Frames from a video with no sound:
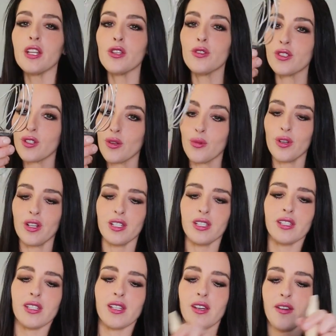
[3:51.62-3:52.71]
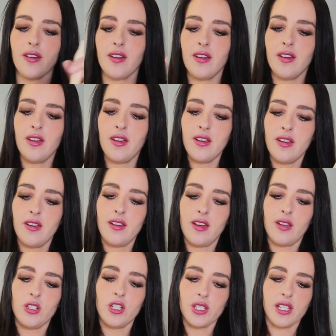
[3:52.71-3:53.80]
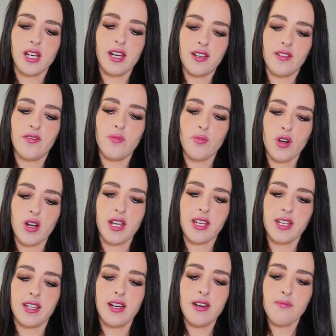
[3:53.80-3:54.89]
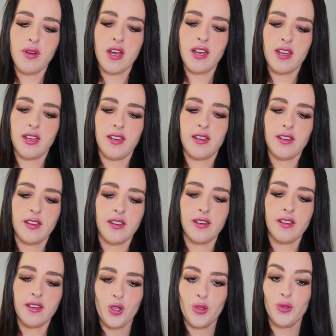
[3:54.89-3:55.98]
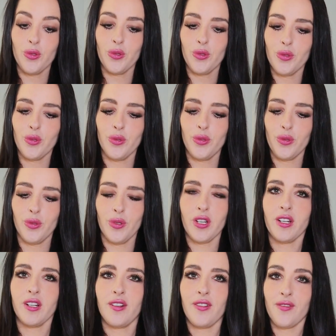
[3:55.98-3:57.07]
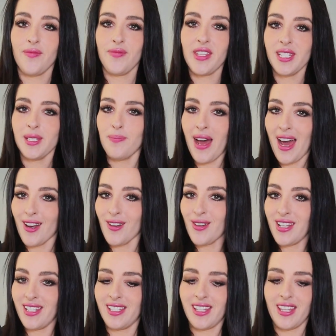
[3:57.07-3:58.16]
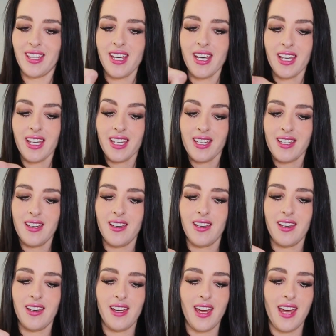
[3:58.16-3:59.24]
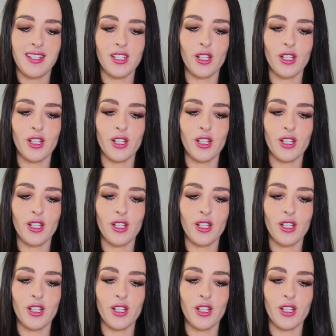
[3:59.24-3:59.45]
use the whisk and just kind of break it up. Ooh, this batter is thick and